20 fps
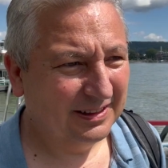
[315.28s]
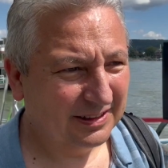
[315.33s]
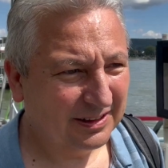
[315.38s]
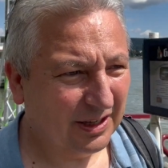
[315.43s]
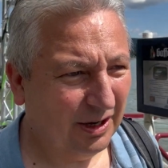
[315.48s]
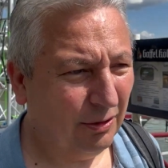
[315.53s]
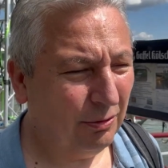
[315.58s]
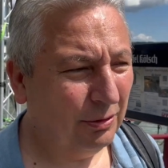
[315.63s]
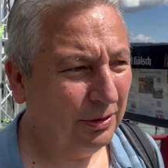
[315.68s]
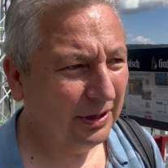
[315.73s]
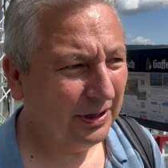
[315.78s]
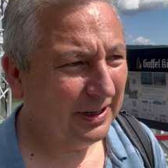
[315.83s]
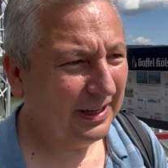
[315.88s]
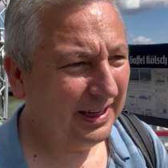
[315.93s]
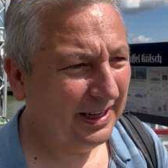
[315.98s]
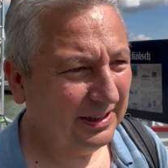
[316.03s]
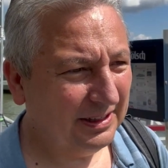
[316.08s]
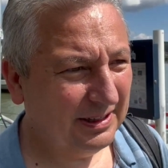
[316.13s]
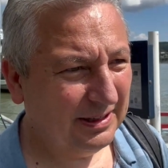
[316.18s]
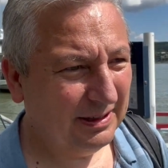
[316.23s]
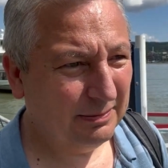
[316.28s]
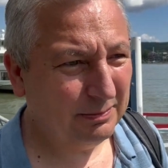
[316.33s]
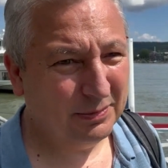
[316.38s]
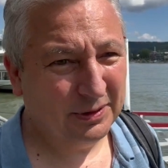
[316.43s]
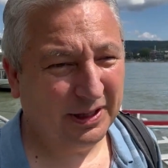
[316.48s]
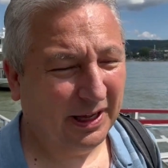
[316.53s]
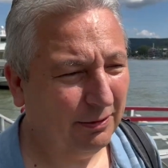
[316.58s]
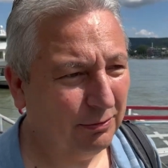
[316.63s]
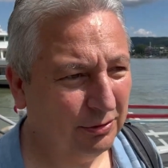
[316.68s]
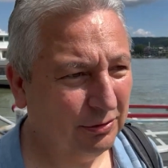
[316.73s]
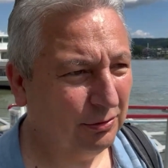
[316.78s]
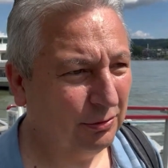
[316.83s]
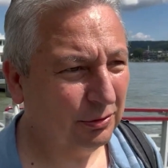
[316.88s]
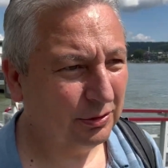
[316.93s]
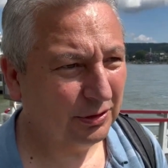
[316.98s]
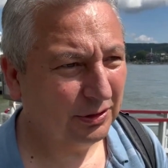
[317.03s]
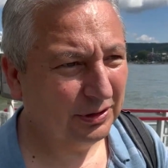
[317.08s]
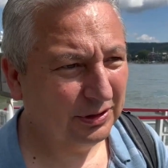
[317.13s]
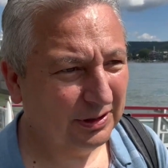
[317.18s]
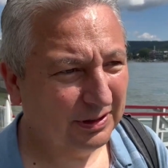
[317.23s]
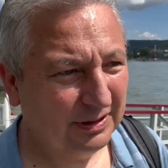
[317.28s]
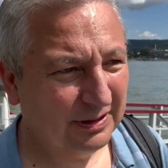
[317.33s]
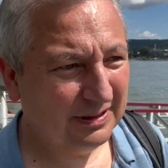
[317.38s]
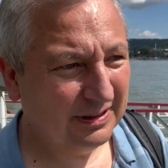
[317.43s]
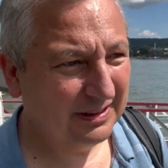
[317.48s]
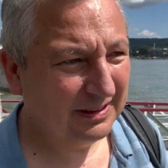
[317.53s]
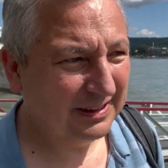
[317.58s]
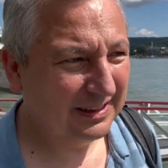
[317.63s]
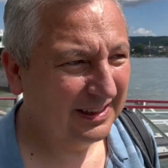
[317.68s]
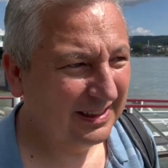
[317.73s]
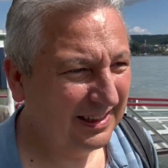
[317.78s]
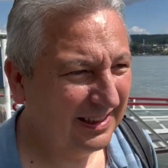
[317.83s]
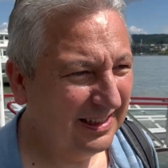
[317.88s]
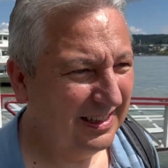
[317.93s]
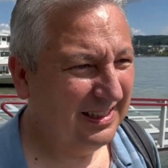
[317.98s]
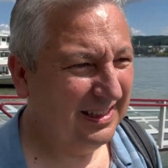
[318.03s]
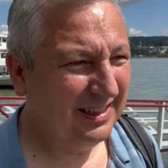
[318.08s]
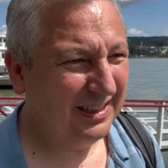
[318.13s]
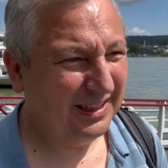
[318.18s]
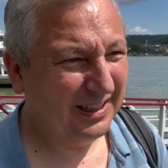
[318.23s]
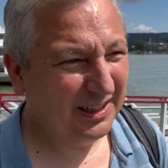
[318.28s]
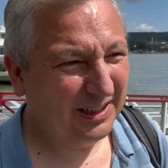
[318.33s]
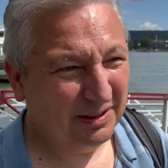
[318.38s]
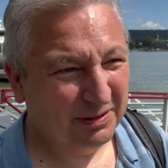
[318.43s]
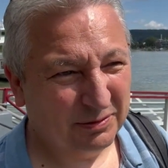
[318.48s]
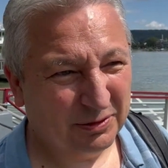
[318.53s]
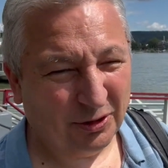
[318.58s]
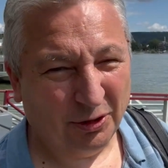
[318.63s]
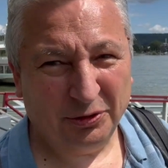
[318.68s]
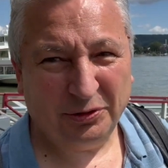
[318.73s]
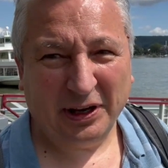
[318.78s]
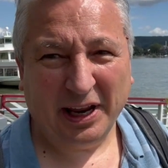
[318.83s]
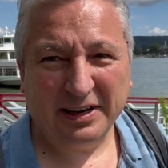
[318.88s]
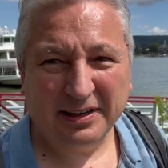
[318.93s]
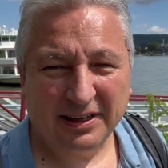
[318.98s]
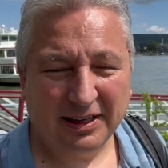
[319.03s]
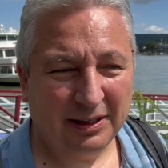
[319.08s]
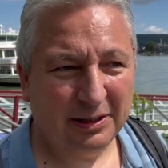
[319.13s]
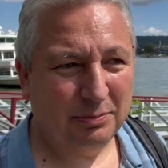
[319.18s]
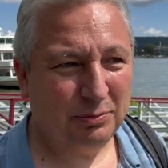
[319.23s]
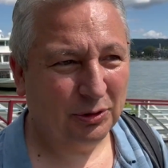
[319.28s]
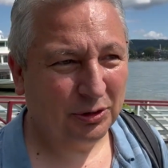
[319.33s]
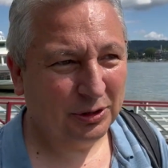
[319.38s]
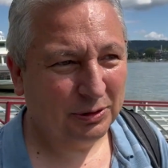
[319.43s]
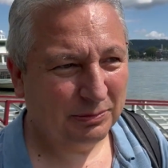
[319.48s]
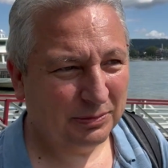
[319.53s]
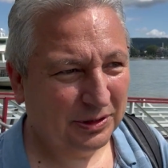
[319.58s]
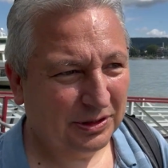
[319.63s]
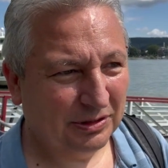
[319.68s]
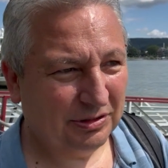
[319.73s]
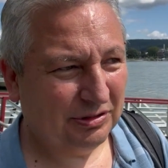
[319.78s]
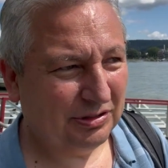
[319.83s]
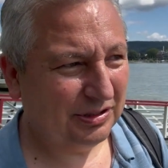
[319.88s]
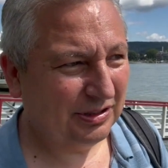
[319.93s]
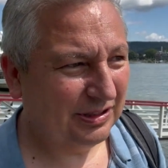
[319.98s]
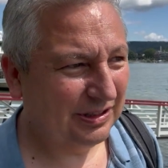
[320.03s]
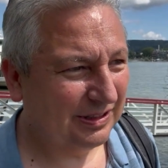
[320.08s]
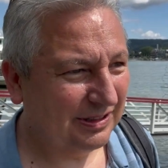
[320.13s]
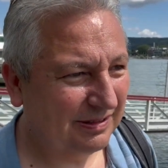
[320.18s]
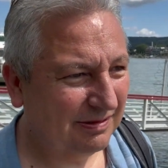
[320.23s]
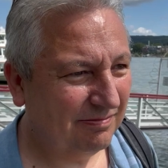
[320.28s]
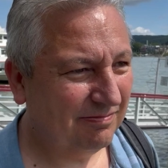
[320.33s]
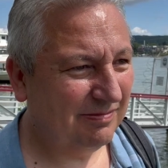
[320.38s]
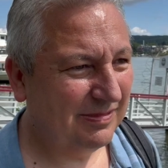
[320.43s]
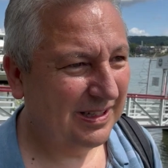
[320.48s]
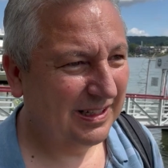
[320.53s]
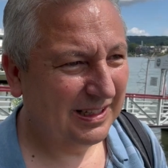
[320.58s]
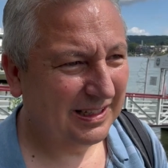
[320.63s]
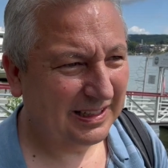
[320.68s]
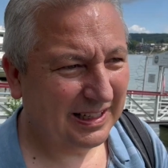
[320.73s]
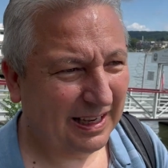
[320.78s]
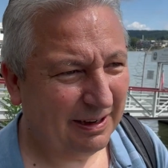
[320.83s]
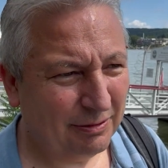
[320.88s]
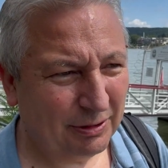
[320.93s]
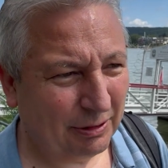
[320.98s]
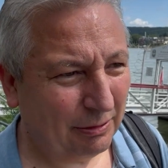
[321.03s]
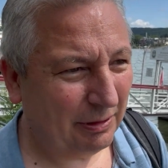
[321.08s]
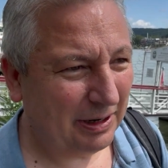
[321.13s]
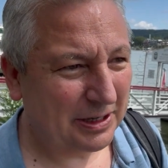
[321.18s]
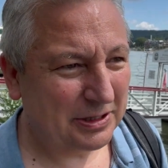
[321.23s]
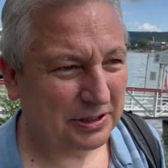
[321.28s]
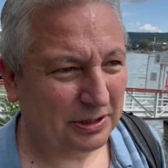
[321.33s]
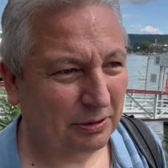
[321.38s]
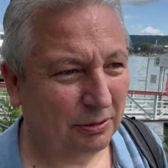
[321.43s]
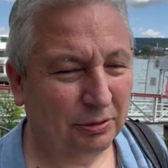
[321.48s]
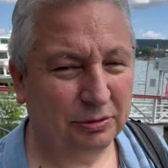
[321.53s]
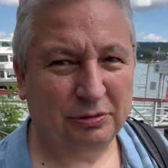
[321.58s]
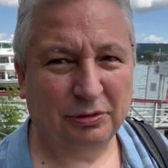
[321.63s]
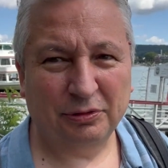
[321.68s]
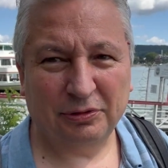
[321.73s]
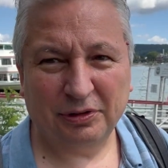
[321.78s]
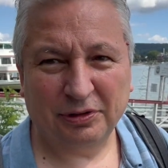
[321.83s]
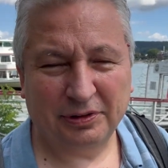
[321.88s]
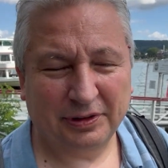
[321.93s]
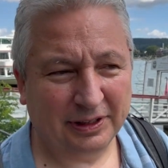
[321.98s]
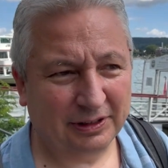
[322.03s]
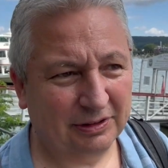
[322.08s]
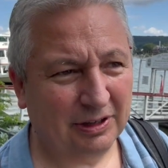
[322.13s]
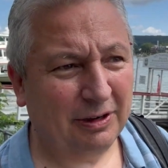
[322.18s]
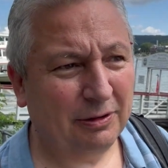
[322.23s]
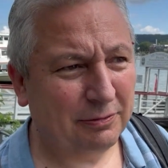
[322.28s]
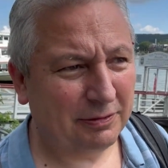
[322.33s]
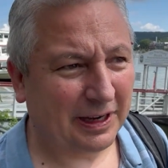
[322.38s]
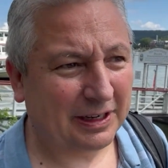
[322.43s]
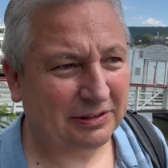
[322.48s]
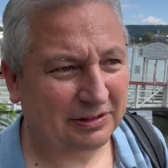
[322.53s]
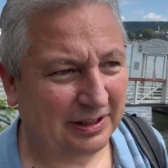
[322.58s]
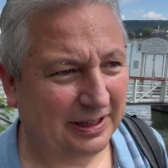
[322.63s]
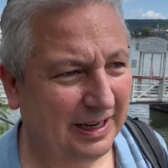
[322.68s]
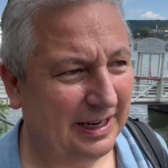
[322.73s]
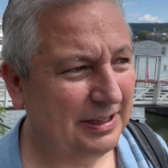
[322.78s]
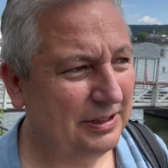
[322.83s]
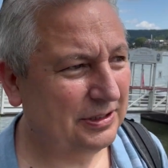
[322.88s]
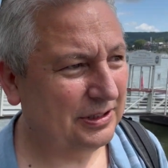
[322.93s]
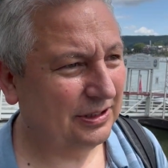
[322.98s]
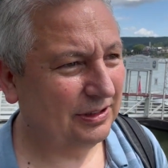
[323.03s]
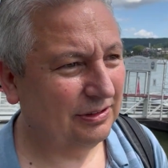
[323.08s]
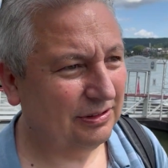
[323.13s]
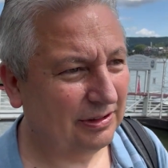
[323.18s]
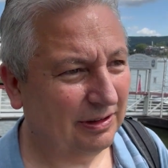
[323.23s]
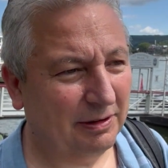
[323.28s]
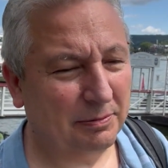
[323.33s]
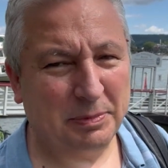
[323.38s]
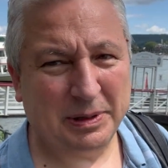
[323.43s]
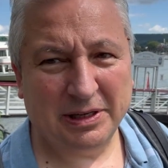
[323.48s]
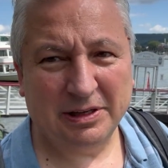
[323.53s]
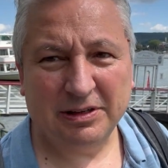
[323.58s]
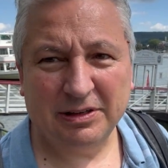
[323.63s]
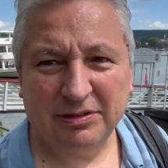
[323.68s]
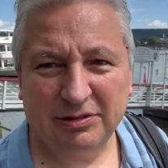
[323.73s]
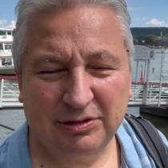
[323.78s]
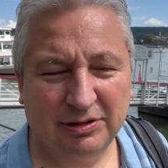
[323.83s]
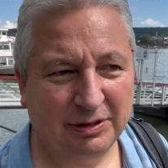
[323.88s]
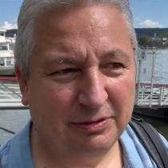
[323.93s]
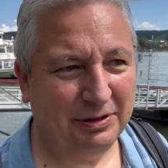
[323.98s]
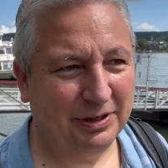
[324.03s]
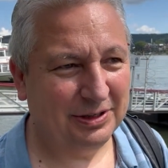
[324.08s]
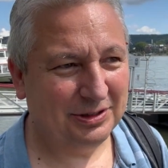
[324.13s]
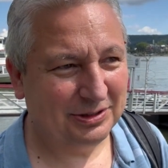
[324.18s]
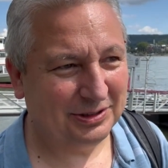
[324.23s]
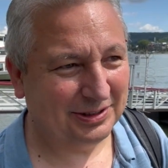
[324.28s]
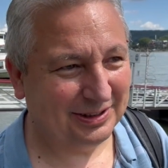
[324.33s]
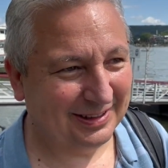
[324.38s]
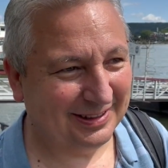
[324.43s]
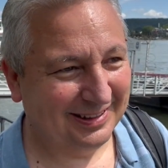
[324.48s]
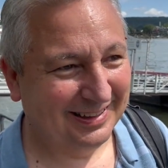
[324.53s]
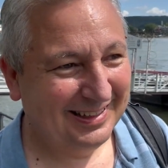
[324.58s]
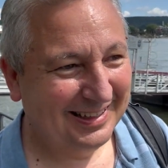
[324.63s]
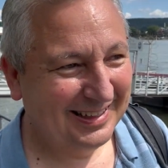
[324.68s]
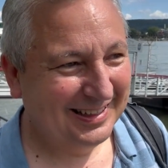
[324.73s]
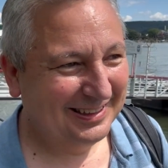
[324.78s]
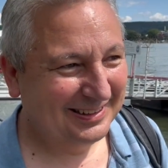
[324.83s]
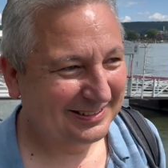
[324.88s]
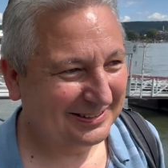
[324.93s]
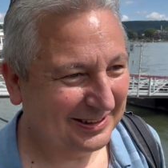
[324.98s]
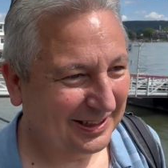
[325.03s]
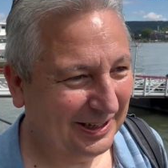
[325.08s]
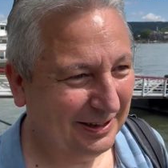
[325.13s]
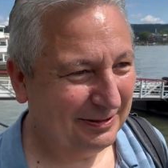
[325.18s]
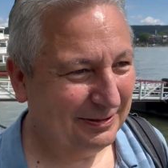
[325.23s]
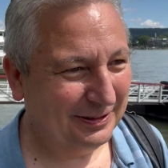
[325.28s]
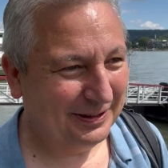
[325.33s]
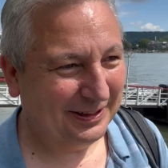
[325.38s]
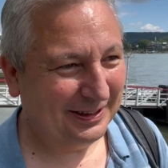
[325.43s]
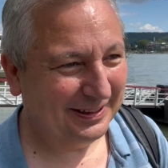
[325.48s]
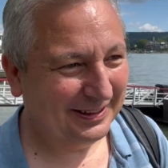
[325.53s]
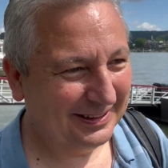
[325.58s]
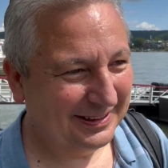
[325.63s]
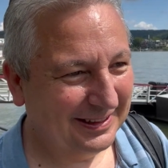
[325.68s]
cold I had, but that was all good. We've got dental appointments. Yeah, we're arranging all sorts of things. Oh, vaccinations. I had my ears syringed. So